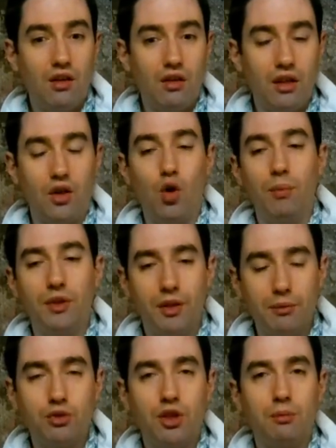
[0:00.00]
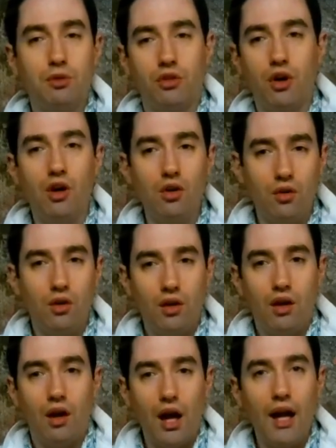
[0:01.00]
it opens up the receptor and says, oh,
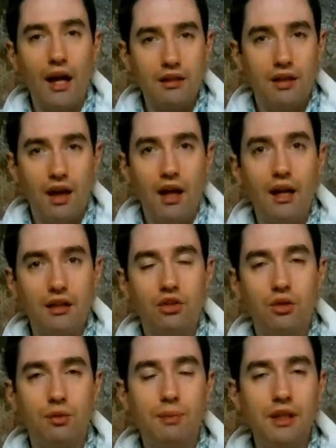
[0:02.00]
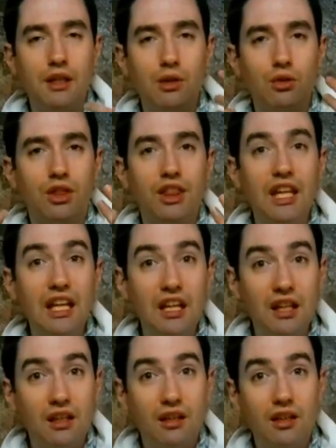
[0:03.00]
hot, hot. So it's making you
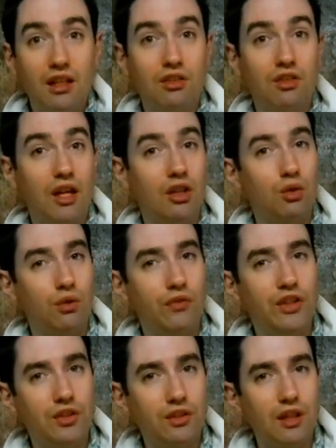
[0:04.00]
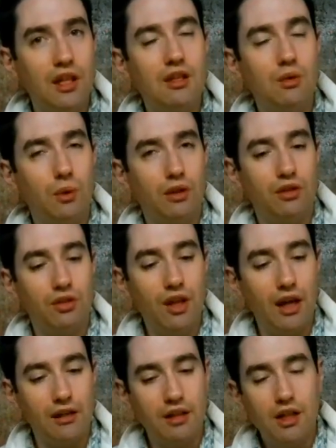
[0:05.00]
think that there's actual physical heat when there's
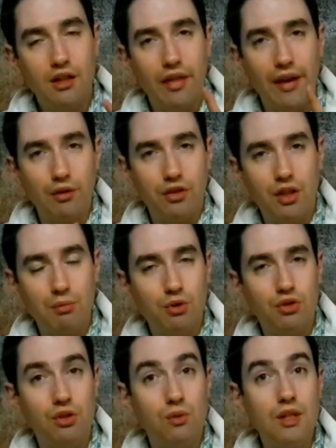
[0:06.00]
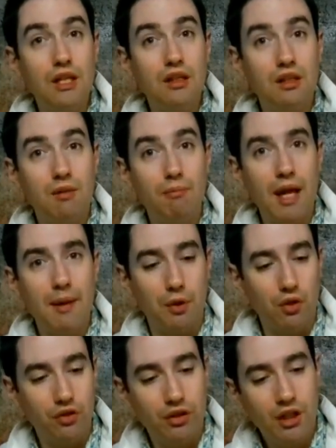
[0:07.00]
not. That receptor is unique to
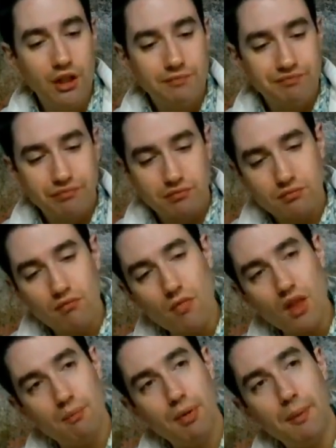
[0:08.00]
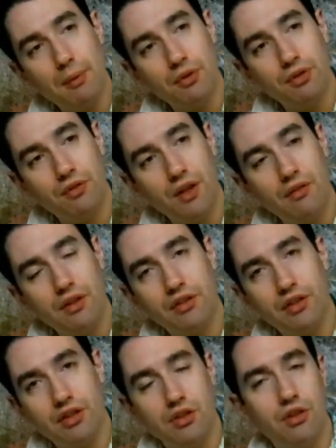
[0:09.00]
mammals. Peppers evolved in
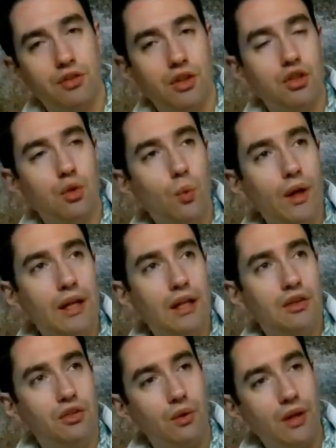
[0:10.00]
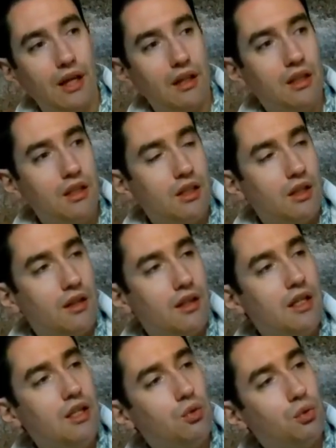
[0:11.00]
such a way so that
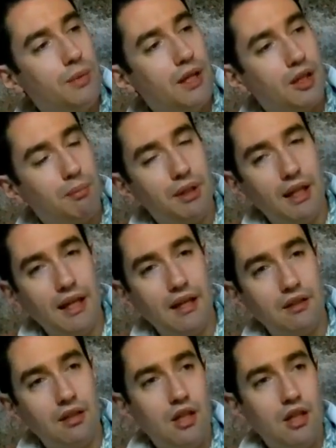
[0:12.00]
these would be on a plant,